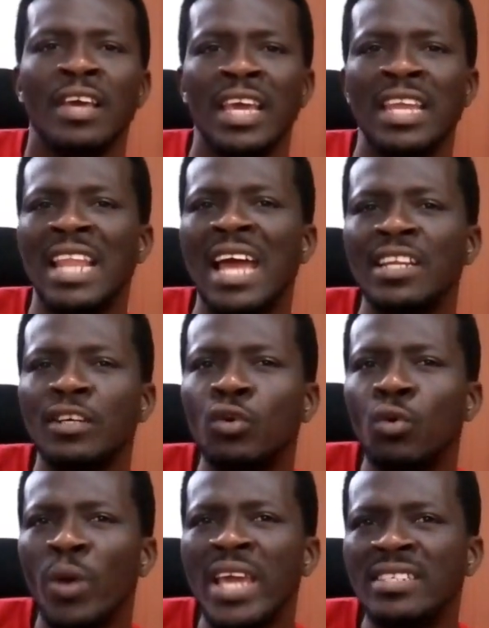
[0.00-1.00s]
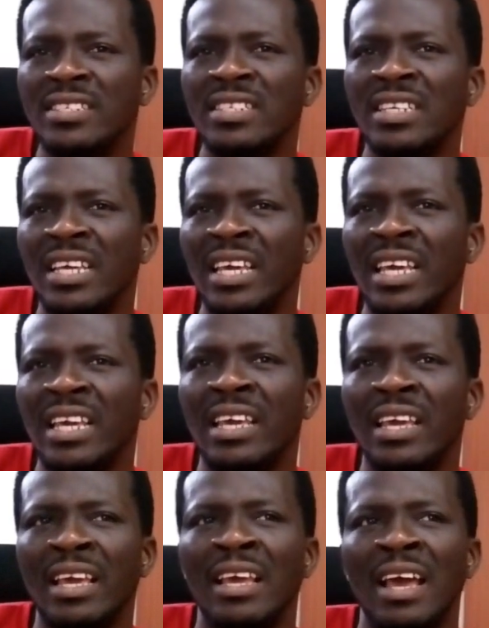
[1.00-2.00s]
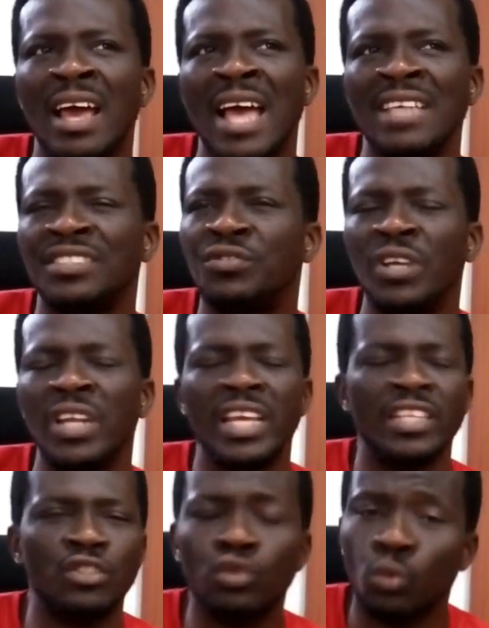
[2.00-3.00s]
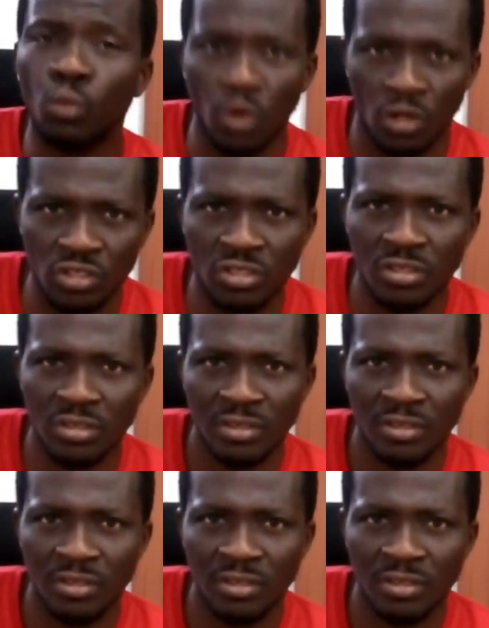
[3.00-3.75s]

inadequacy as it relates to what?